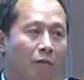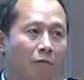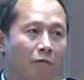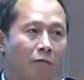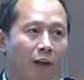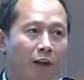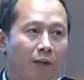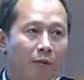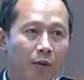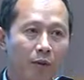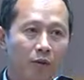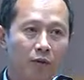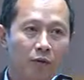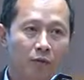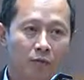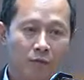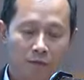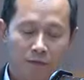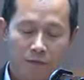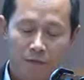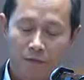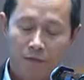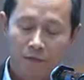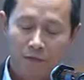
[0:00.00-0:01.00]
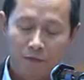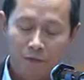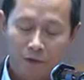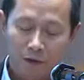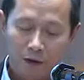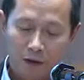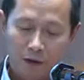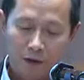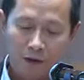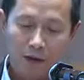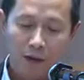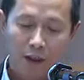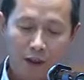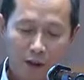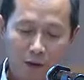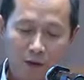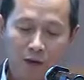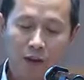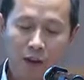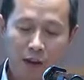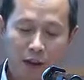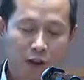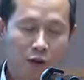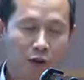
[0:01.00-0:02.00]
various
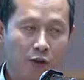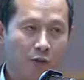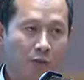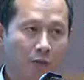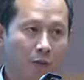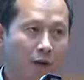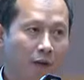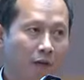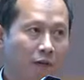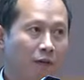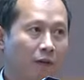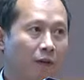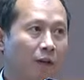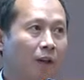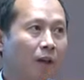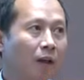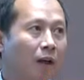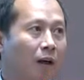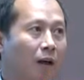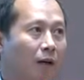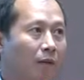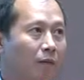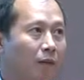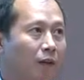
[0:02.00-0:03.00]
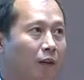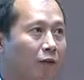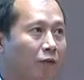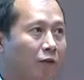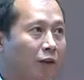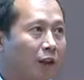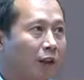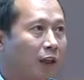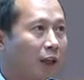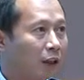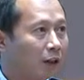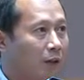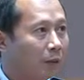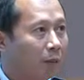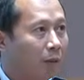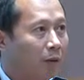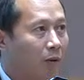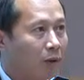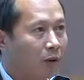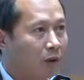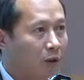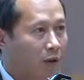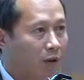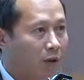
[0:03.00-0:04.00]
negotiation with different kinds of
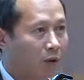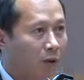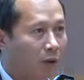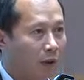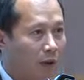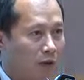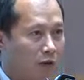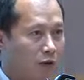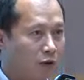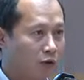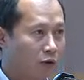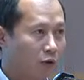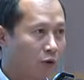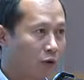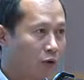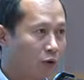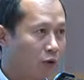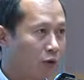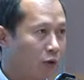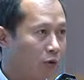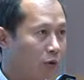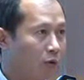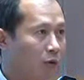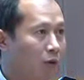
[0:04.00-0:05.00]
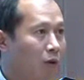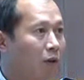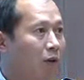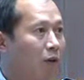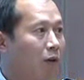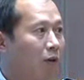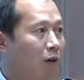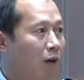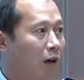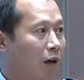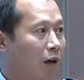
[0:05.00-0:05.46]
political and social